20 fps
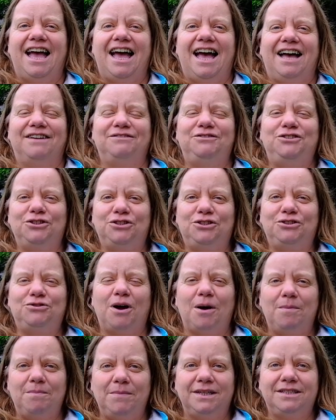I've just
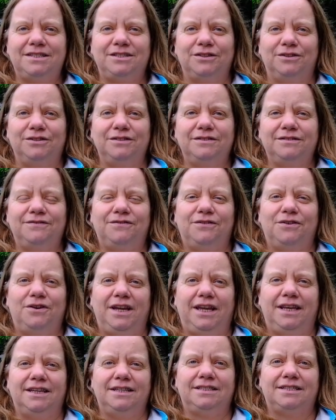dropped my son for
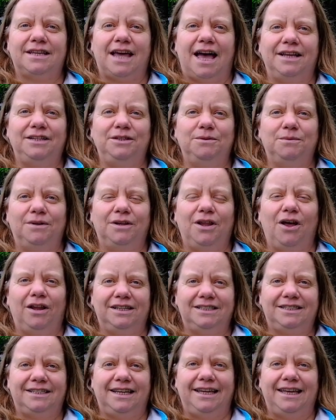his annual
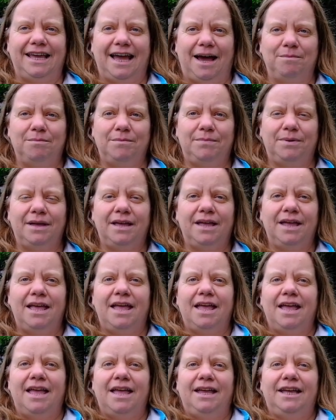holiday camp.
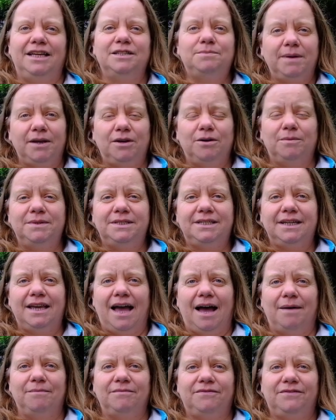He's been coming to
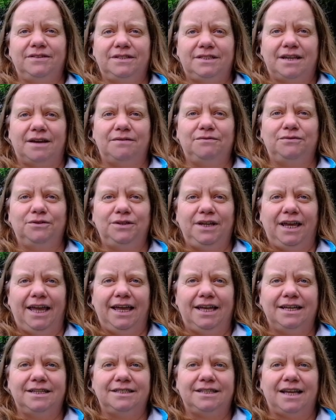camp for several
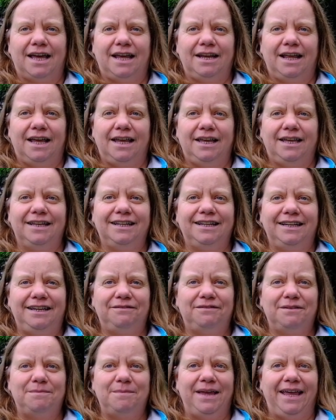years and I can
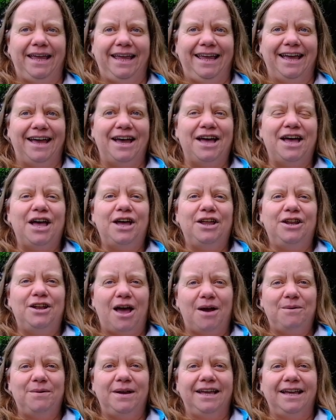leave him here
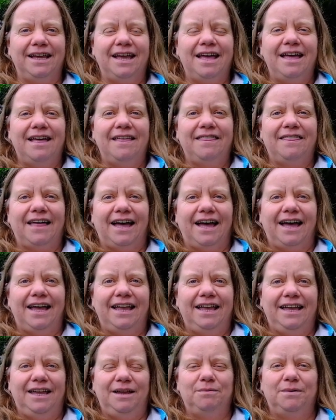knowing that
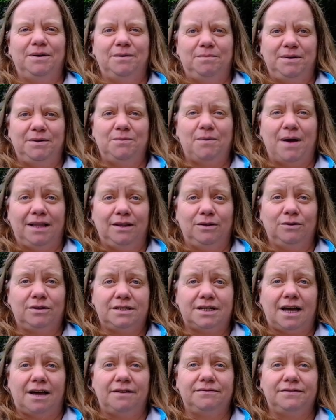he will be well
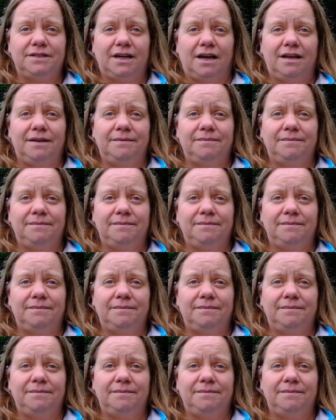looked after.